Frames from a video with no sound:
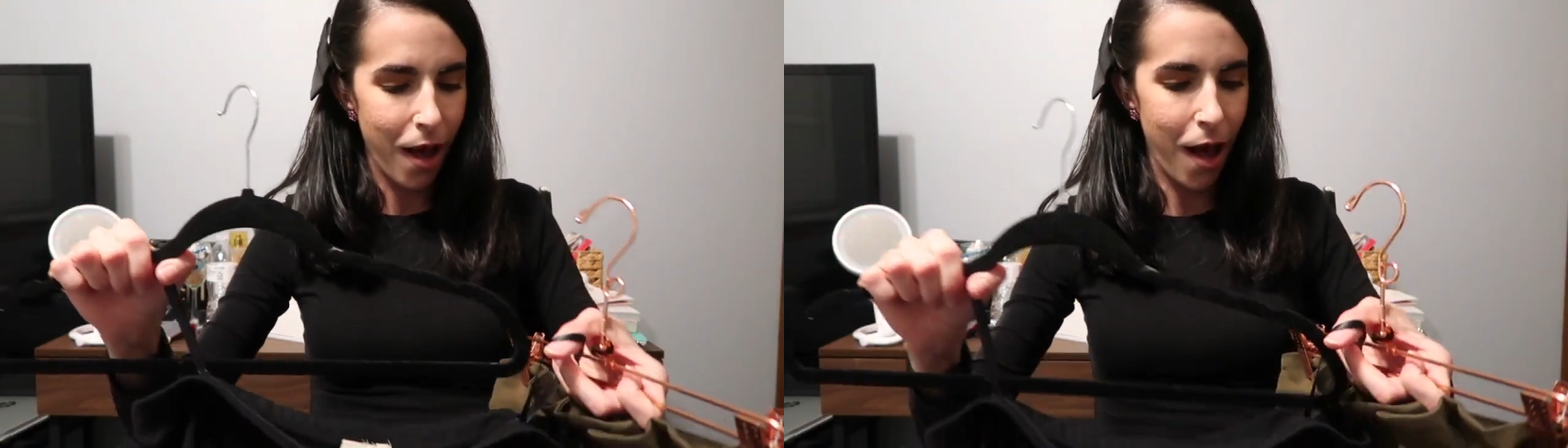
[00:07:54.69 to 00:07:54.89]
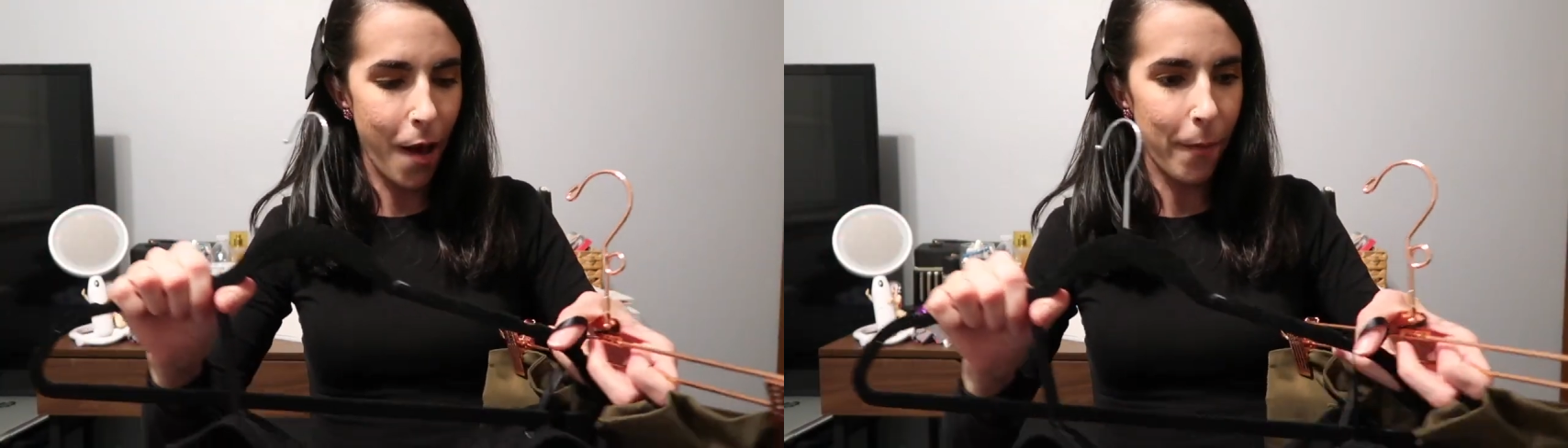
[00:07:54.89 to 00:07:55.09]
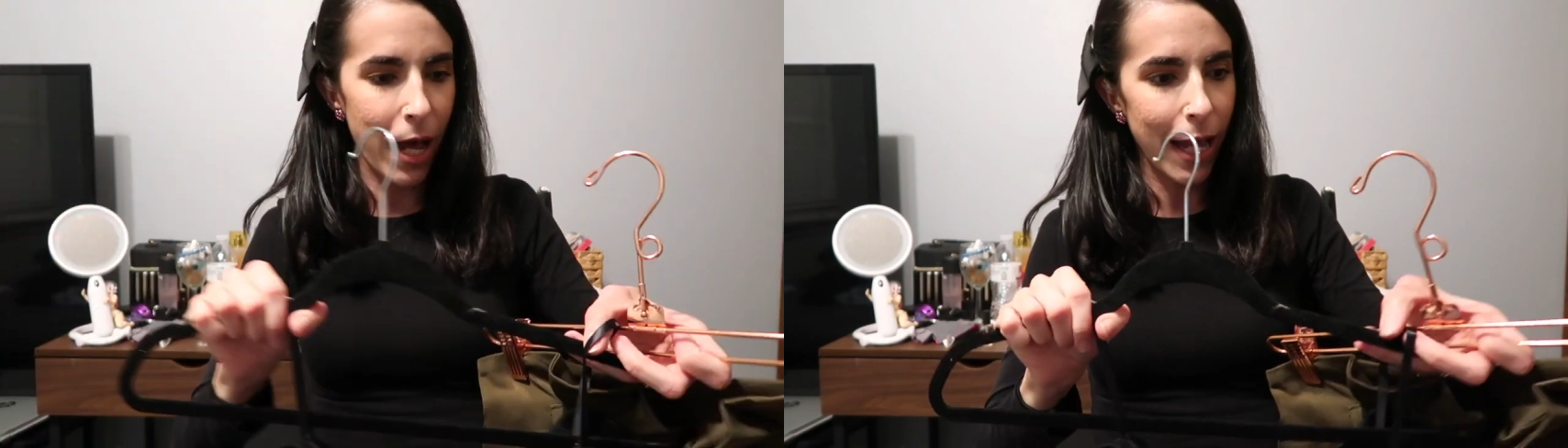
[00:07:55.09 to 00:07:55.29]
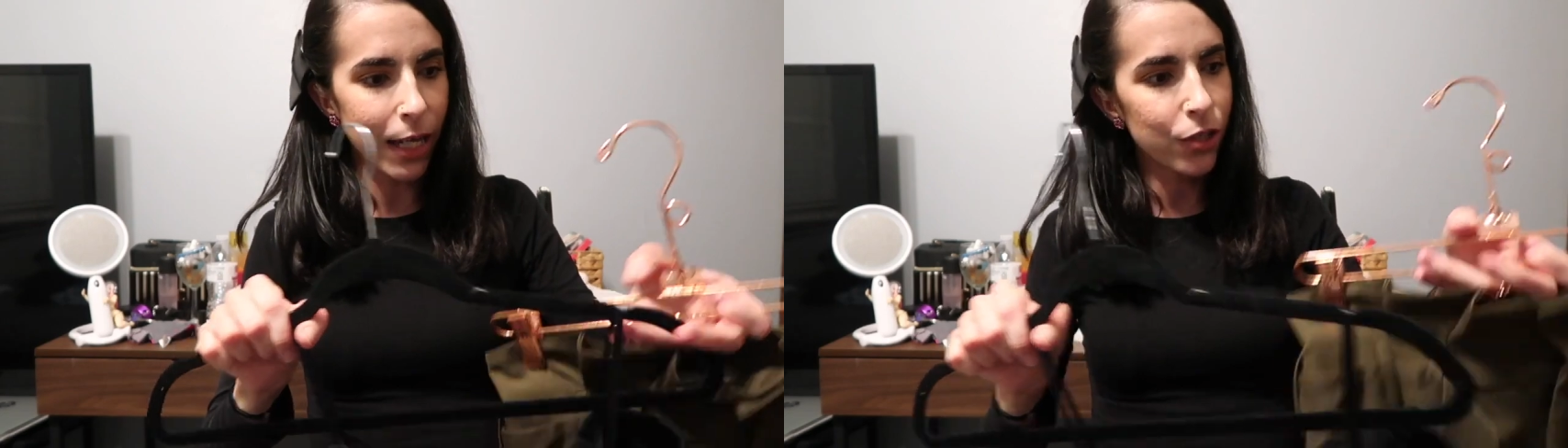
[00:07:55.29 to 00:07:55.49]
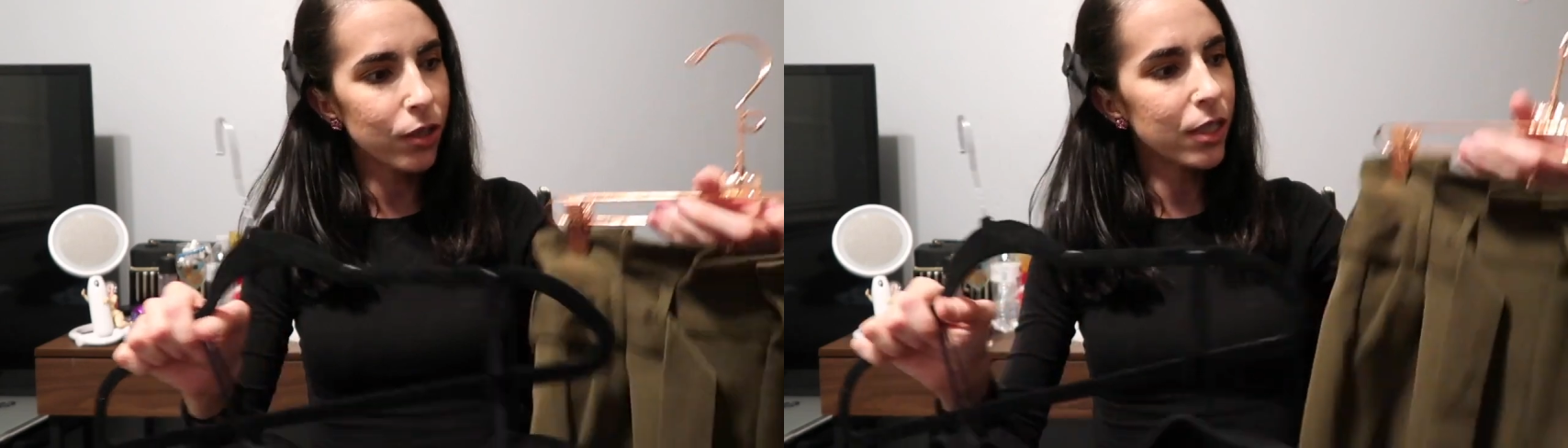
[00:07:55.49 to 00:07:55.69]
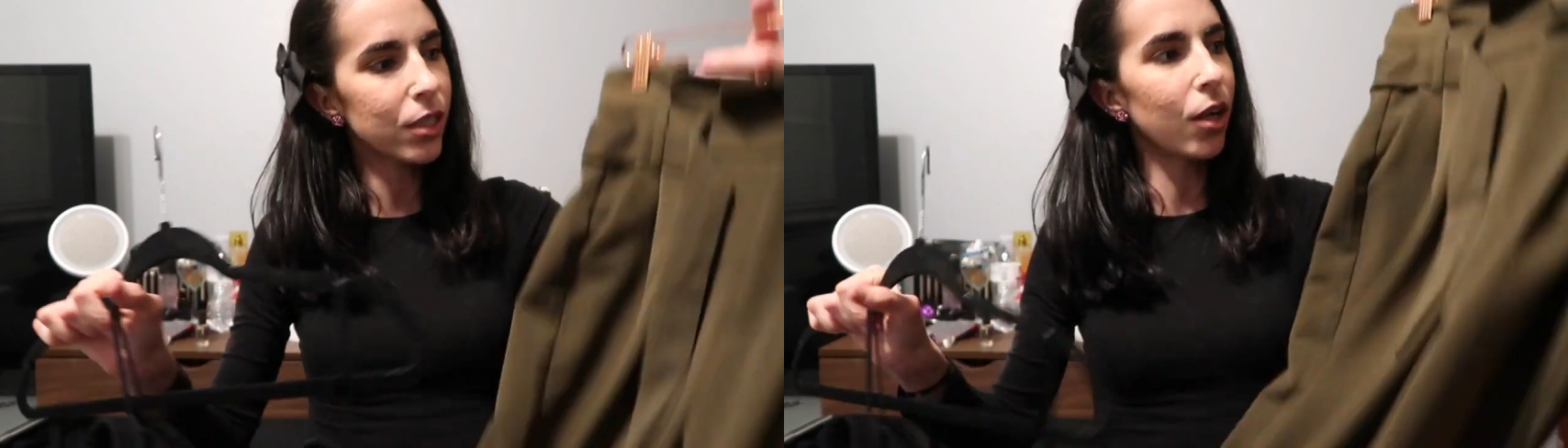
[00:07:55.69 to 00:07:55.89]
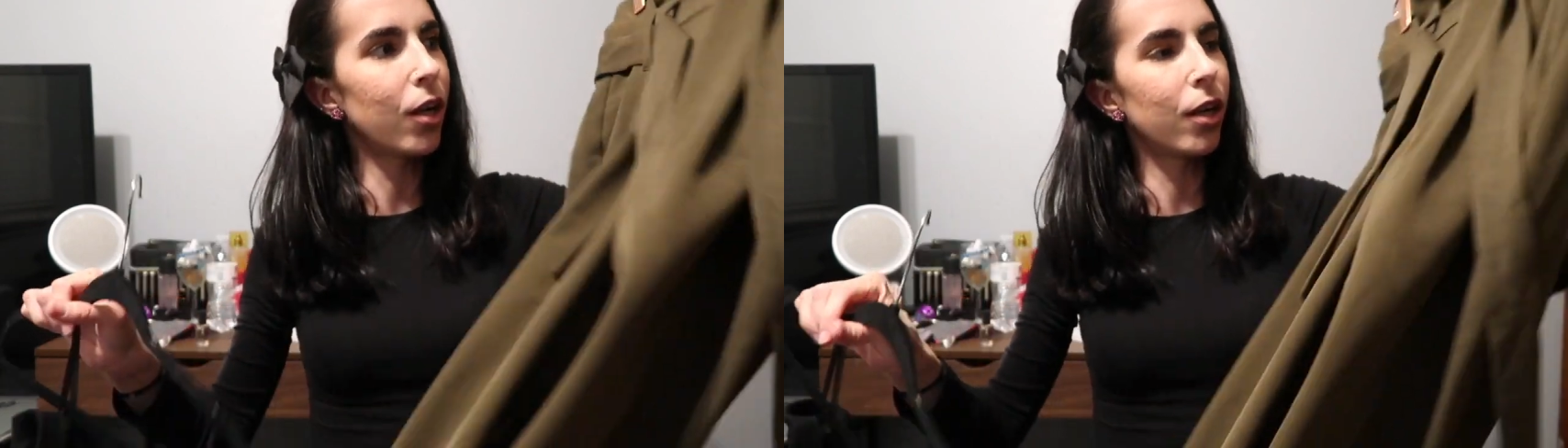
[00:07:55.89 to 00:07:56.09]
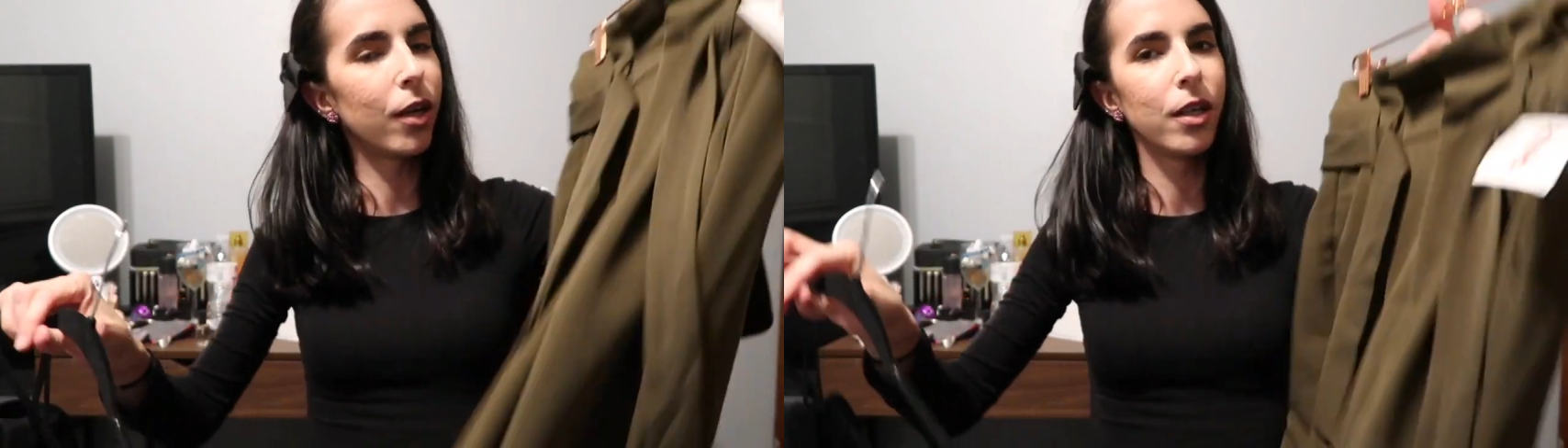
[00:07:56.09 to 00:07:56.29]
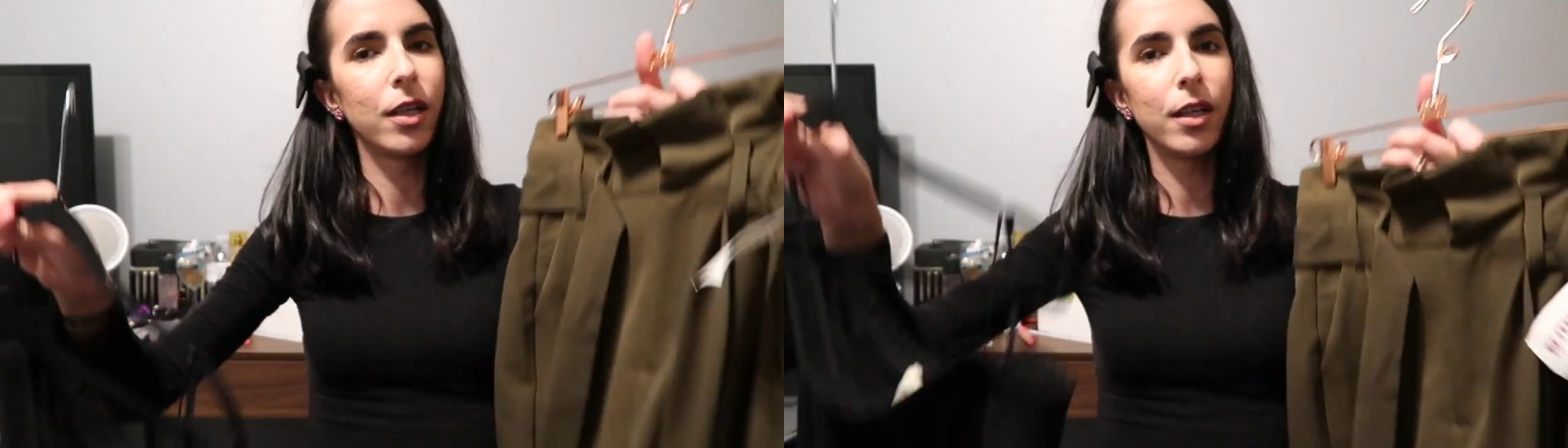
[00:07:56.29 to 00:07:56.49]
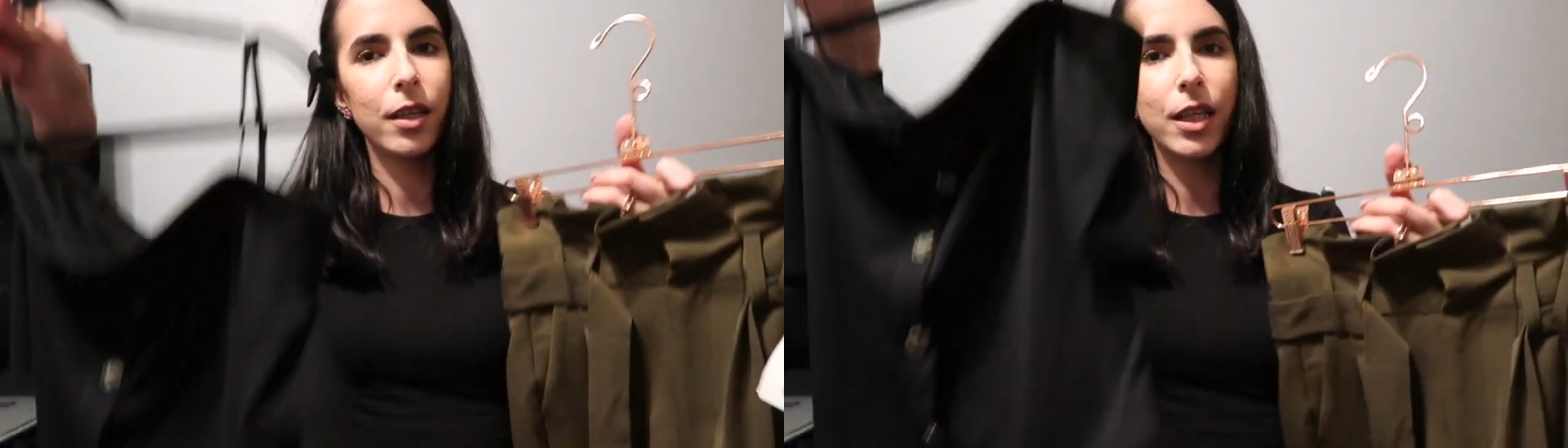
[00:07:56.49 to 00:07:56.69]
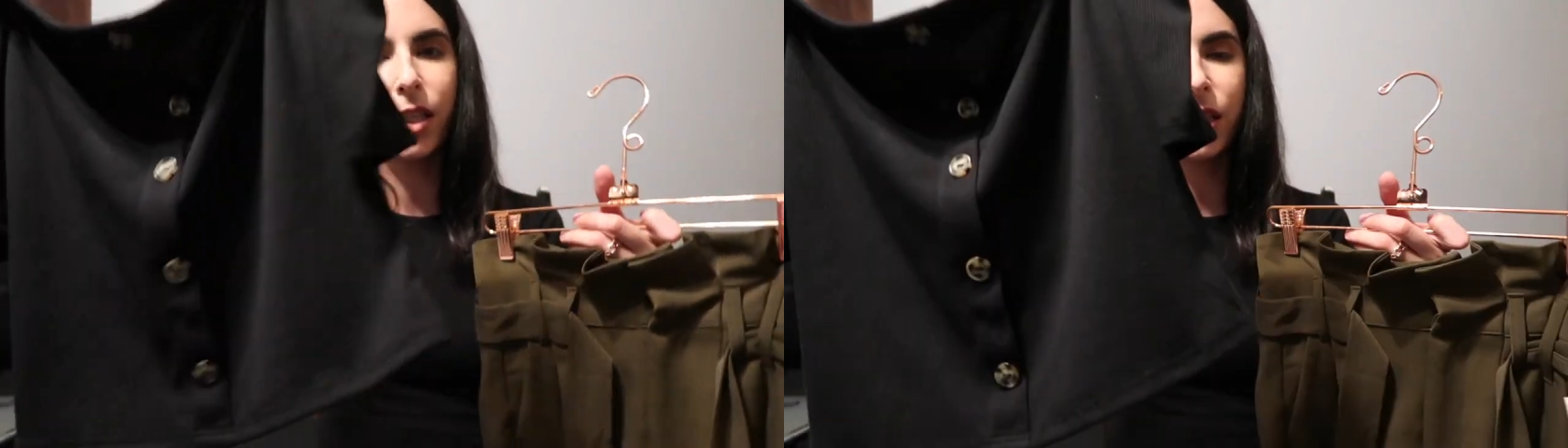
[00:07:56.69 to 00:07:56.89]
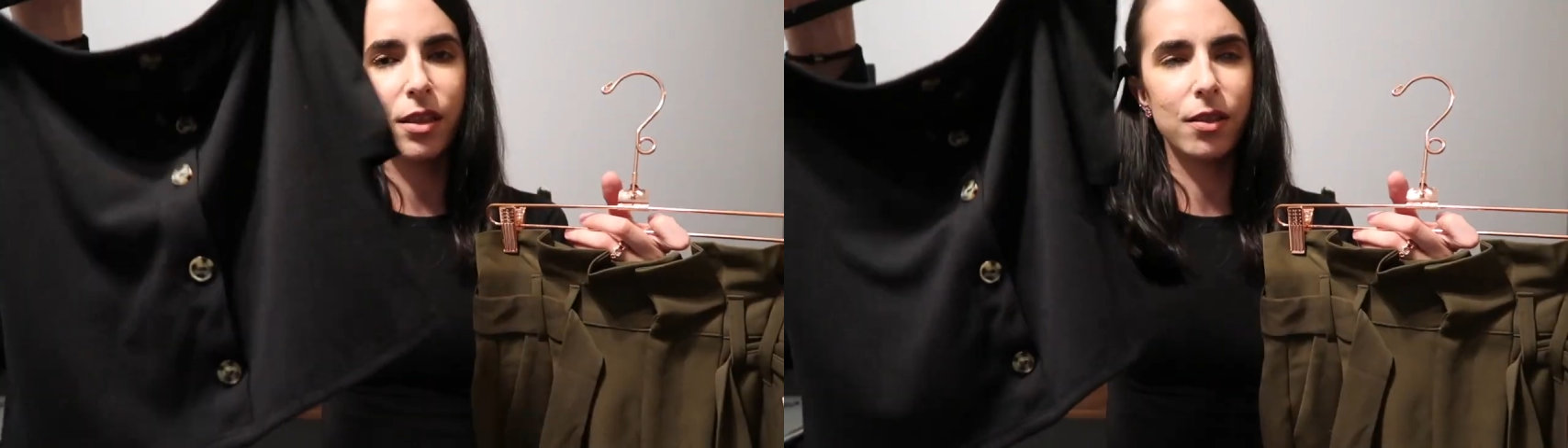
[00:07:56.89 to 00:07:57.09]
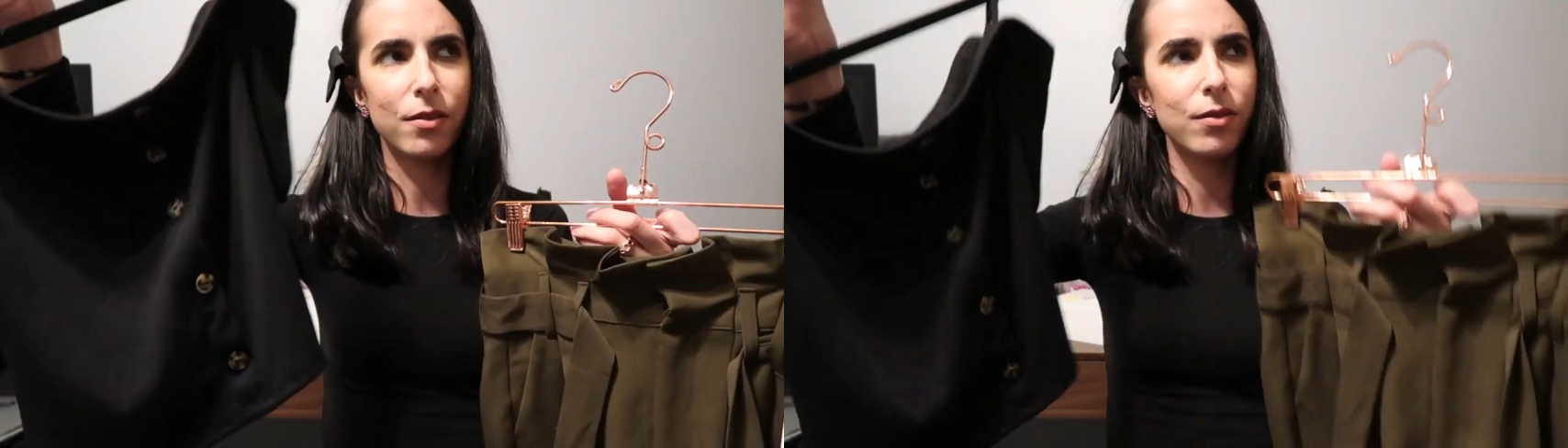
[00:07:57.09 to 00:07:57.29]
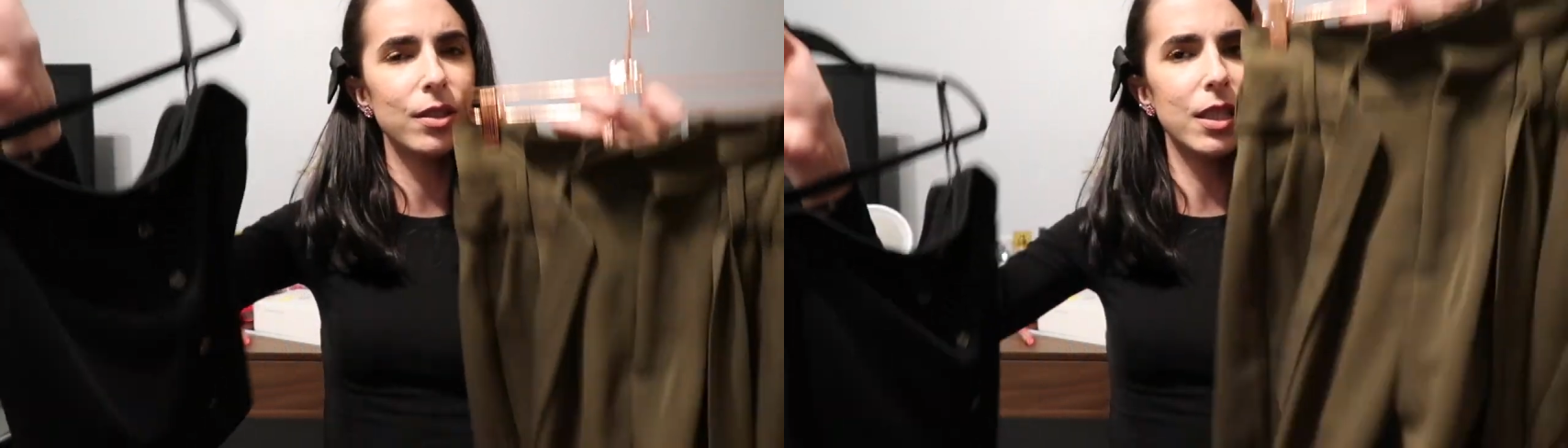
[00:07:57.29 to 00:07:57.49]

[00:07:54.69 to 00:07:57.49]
Um, I actually saw this,